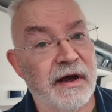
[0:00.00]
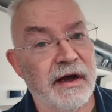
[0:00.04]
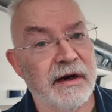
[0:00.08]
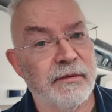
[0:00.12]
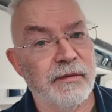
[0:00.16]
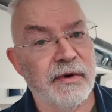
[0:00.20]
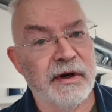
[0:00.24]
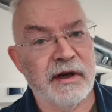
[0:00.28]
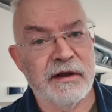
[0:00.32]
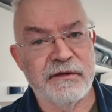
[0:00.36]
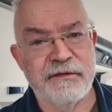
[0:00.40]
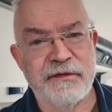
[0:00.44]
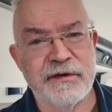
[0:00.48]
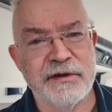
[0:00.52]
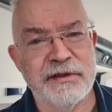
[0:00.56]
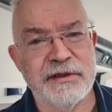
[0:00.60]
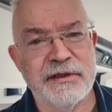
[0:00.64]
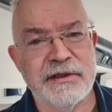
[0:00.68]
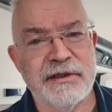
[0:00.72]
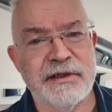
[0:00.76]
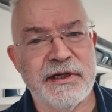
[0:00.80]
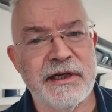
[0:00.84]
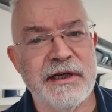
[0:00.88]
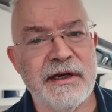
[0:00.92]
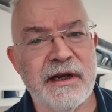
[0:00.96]
and when I
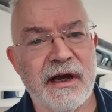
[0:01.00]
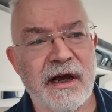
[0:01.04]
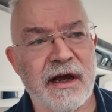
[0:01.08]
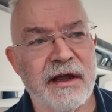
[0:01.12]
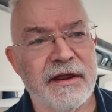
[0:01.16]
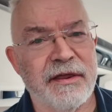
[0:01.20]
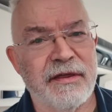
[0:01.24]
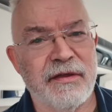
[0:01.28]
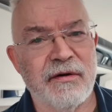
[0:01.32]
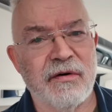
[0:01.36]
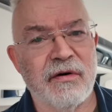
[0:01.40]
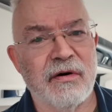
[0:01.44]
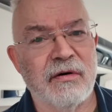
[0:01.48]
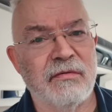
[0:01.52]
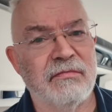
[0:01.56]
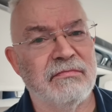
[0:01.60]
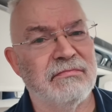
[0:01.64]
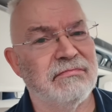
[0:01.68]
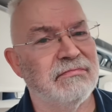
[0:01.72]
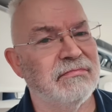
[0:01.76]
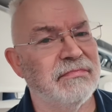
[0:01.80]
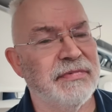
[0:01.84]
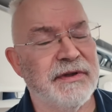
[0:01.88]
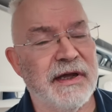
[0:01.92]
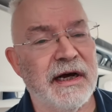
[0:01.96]
first seen it I thought,
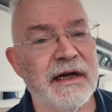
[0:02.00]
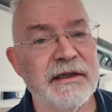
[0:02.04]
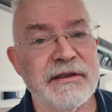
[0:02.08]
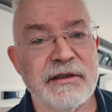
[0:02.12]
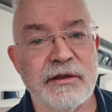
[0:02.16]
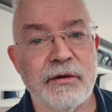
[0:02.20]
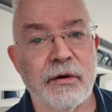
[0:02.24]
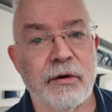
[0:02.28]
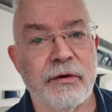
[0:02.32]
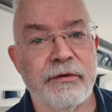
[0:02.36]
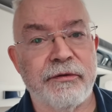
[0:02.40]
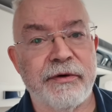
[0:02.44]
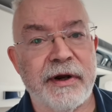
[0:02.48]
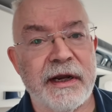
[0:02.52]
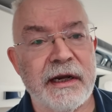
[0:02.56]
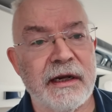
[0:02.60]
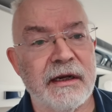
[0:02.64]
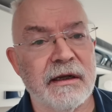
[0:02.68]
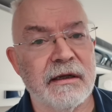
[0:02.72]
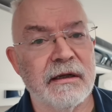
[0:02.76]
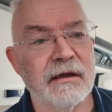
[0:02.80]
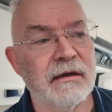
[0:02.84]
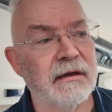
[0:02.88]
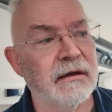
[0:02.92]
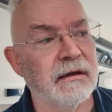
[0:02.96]
that's not
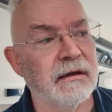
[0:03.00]
right.